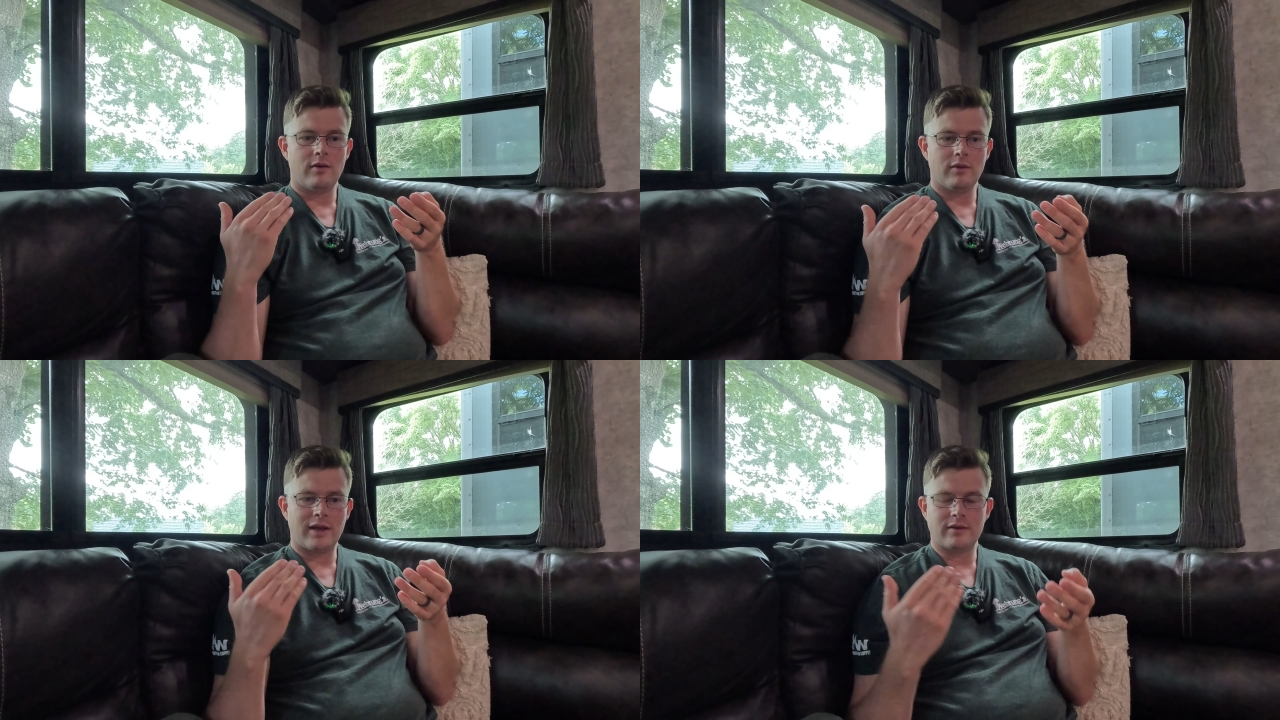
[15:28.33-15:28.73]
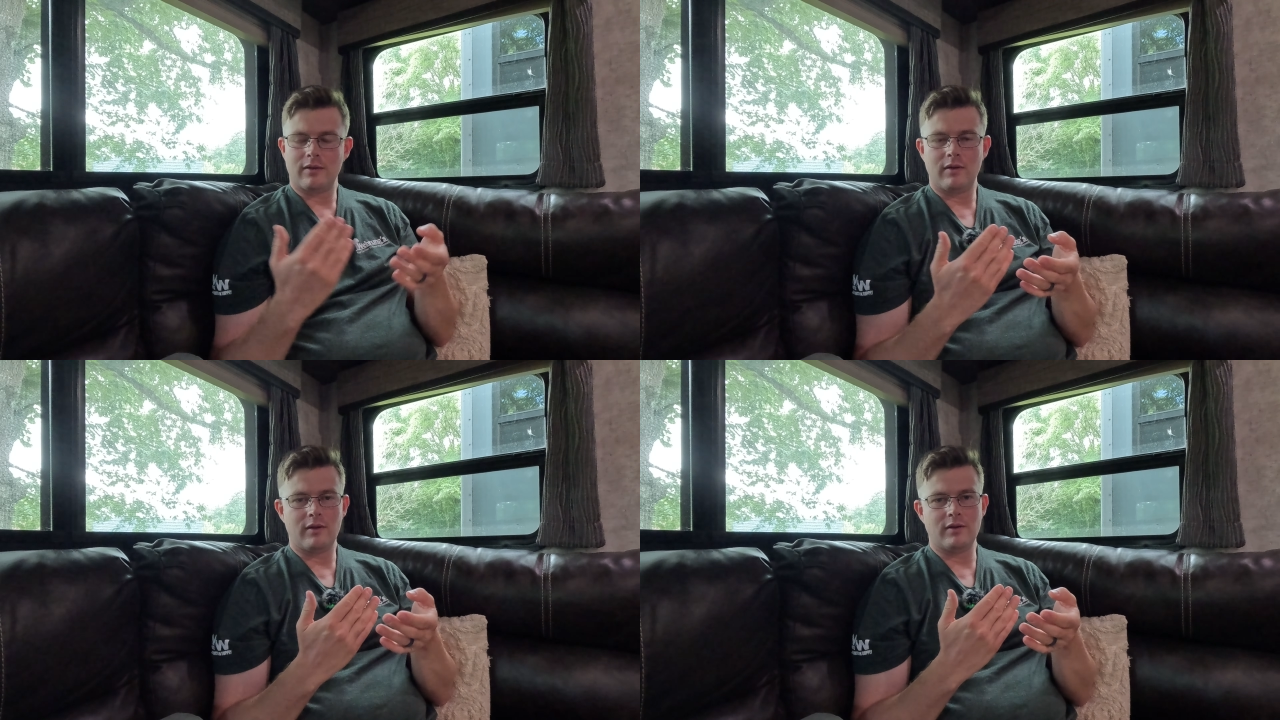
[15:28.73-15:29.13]
like
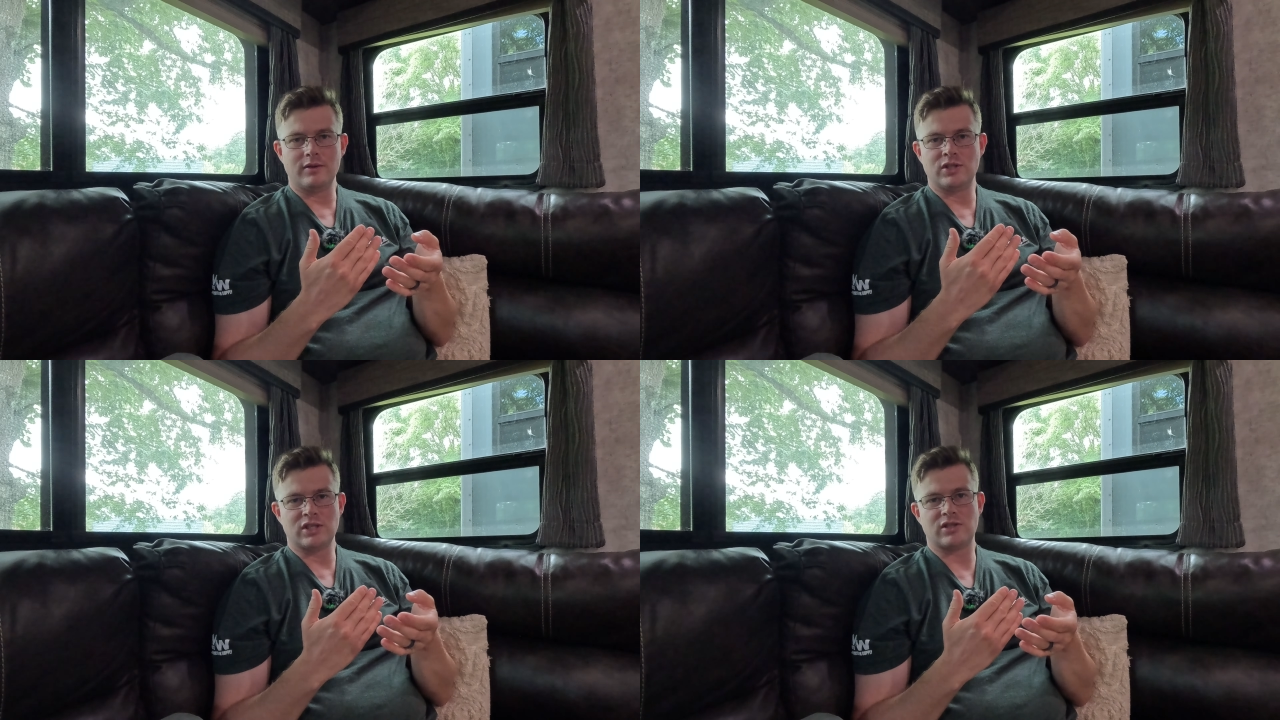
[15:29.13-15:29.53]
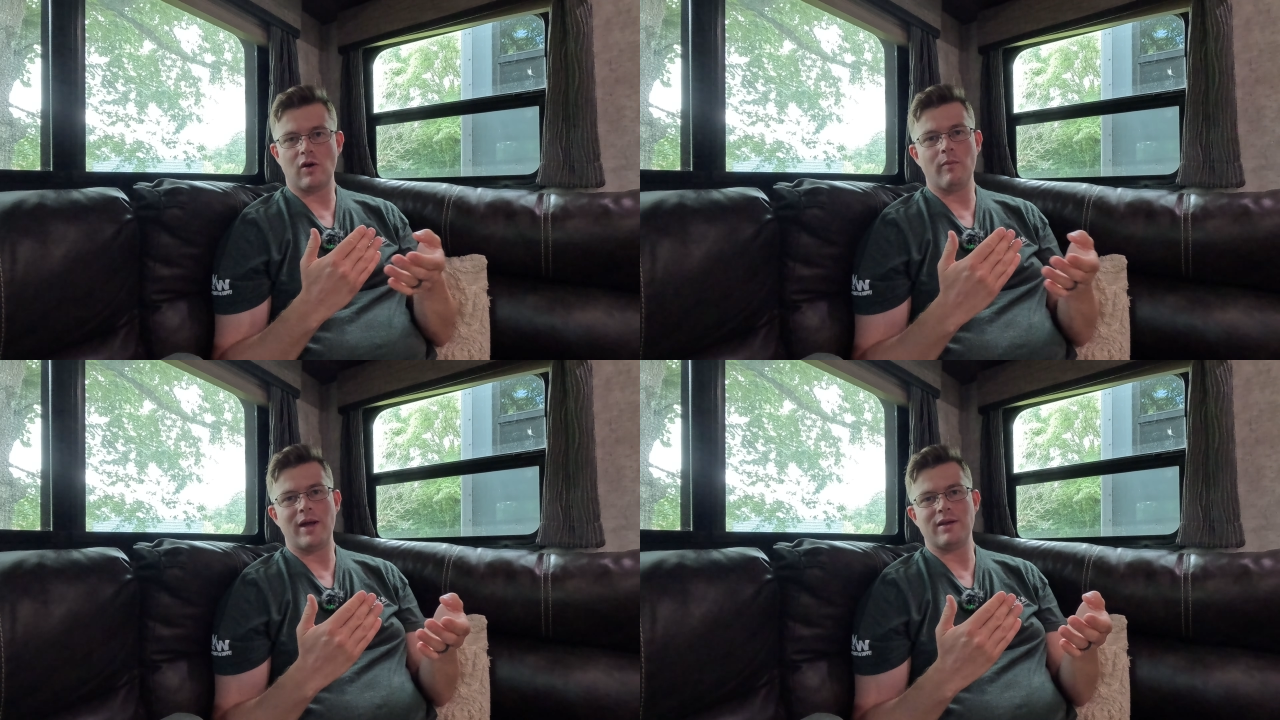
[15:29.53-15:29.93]
just
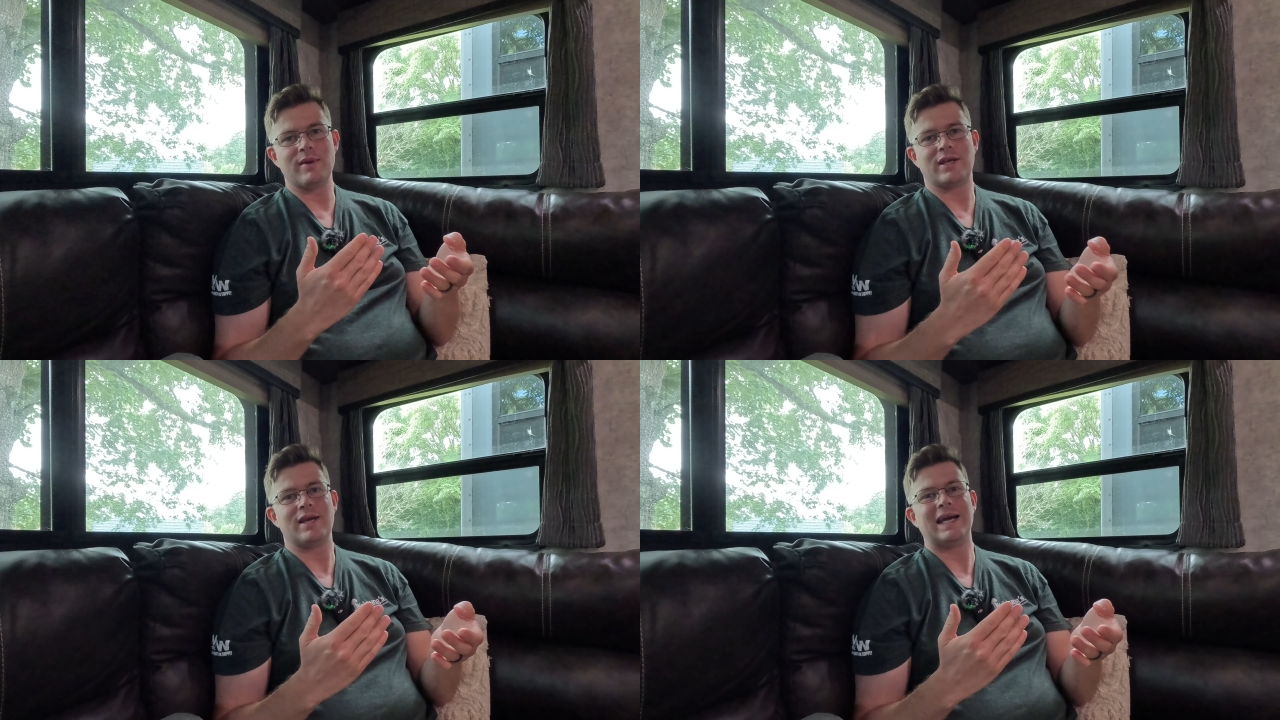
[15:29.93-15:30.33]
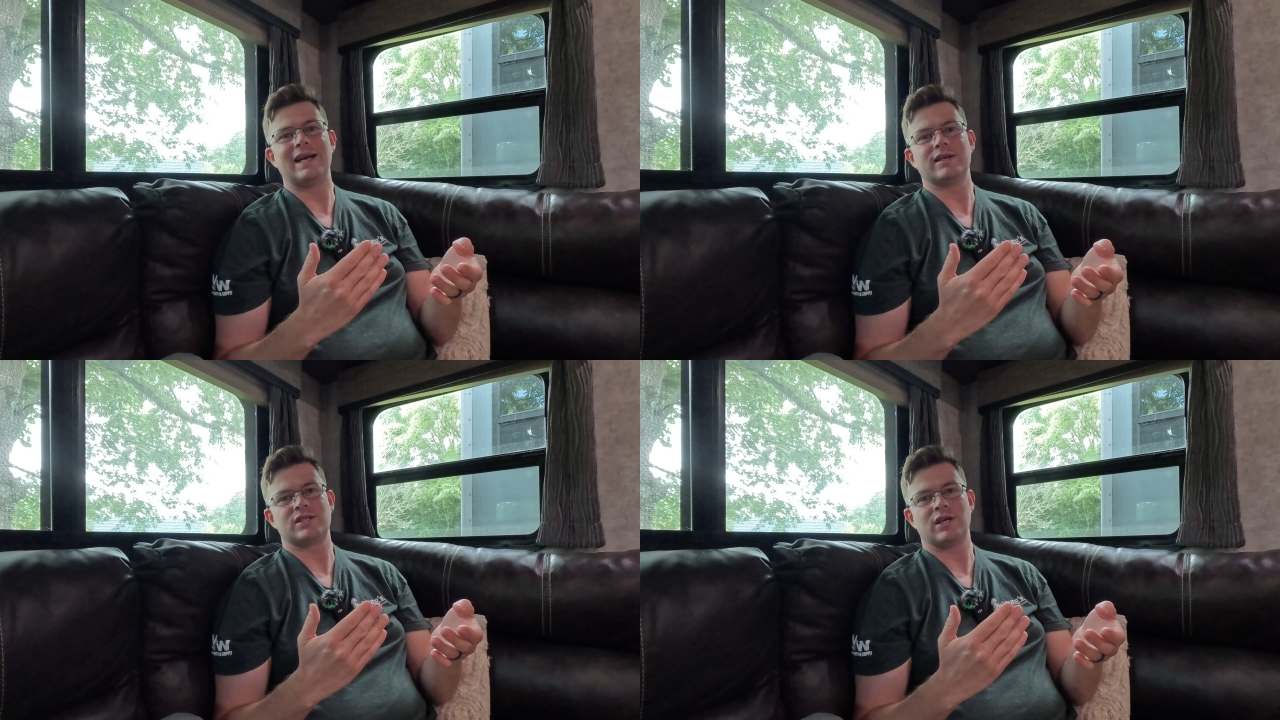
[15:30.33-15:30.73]
so many
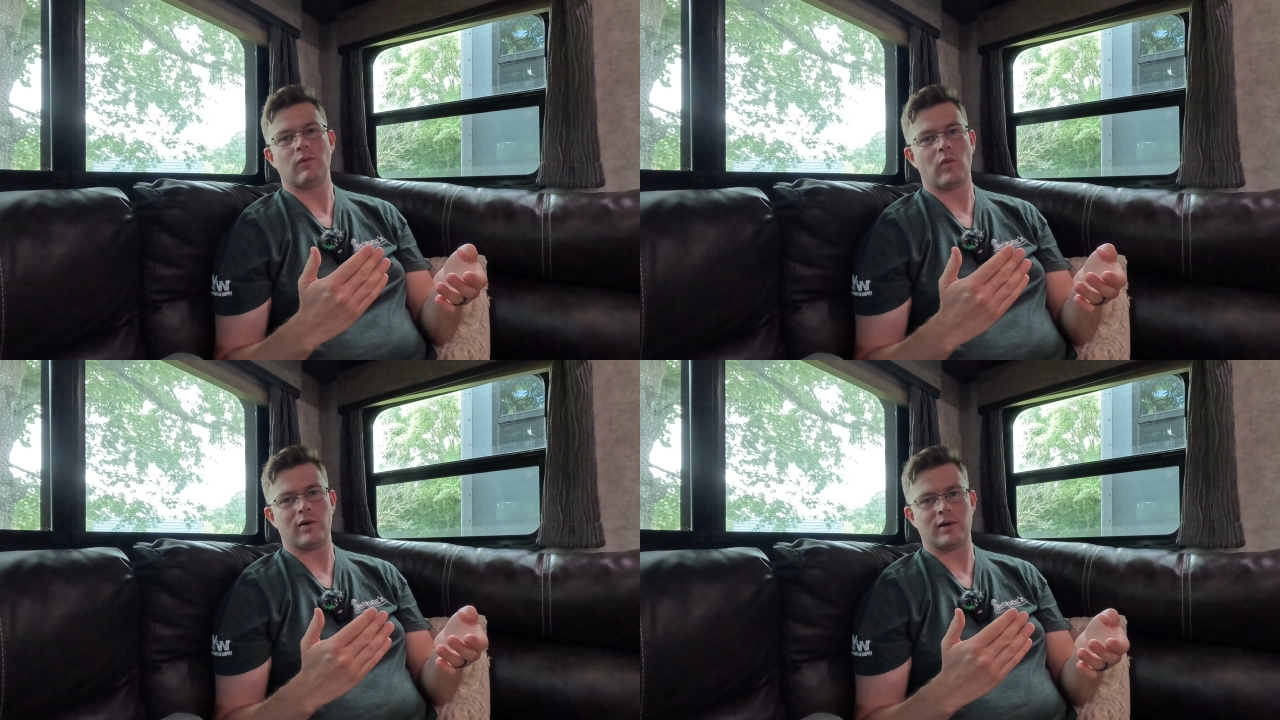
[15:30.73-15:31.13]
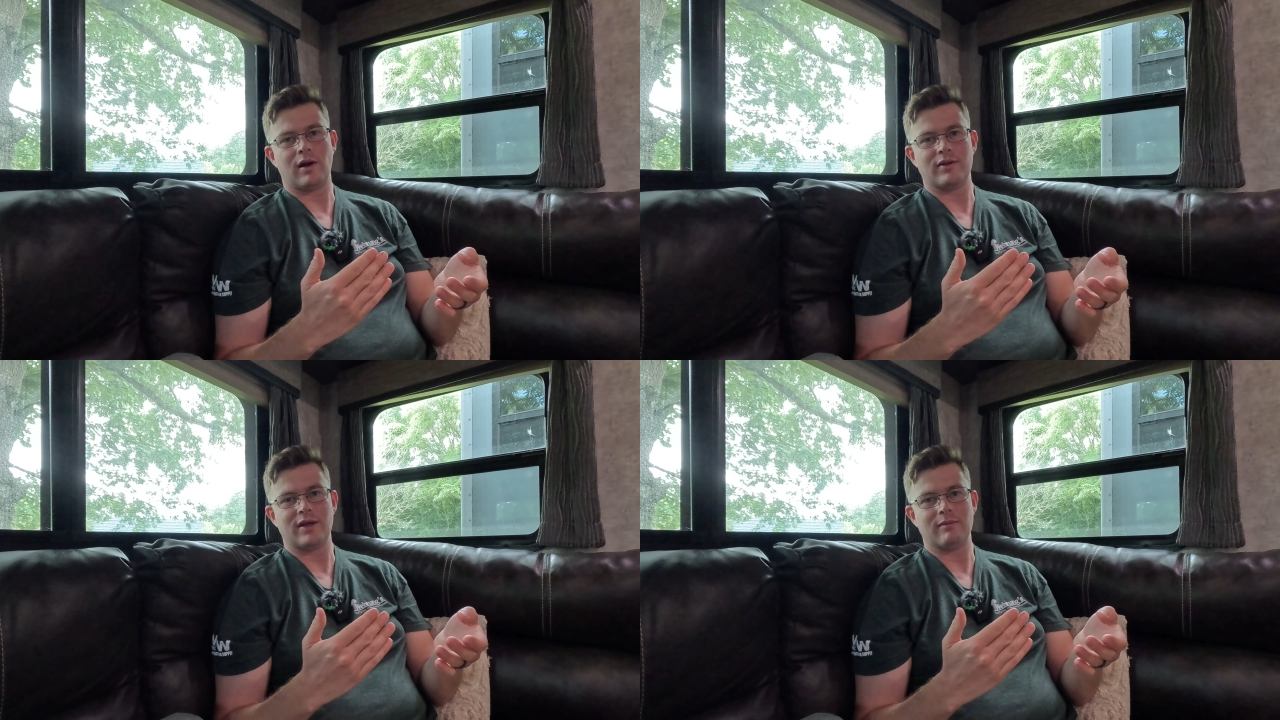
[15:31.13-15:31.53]
mechanics can work
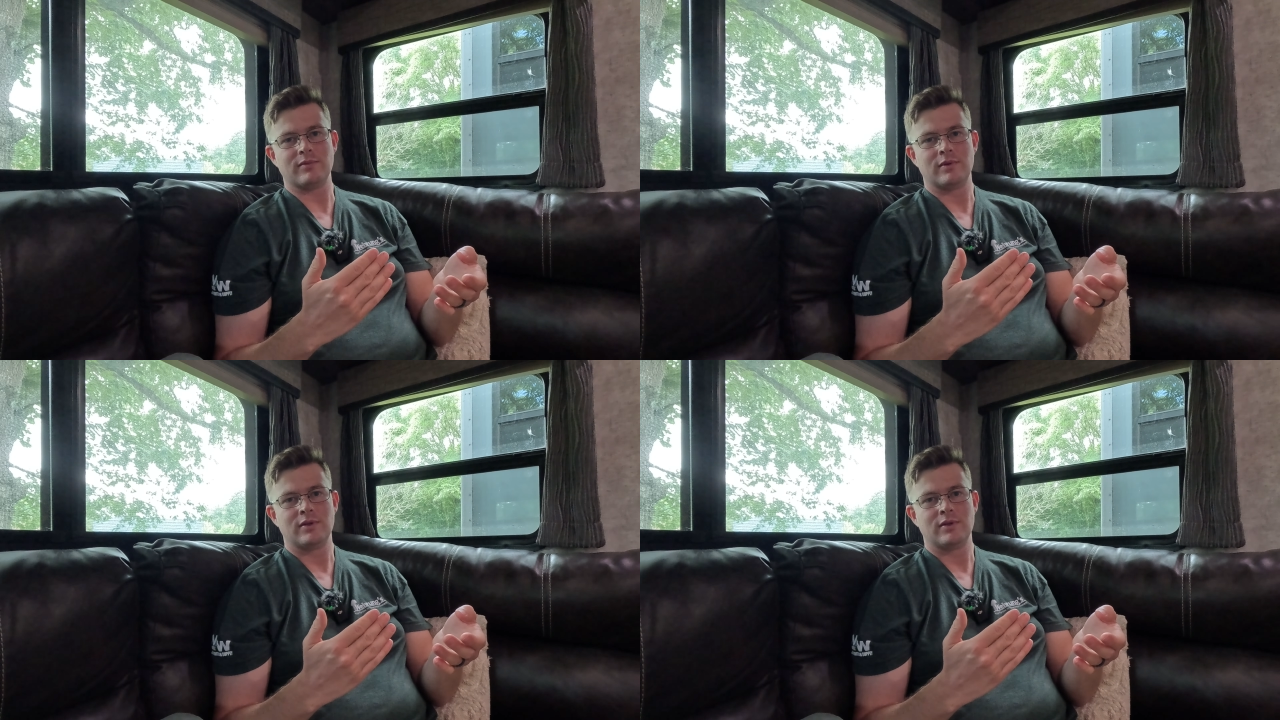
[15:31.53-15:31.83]
on them.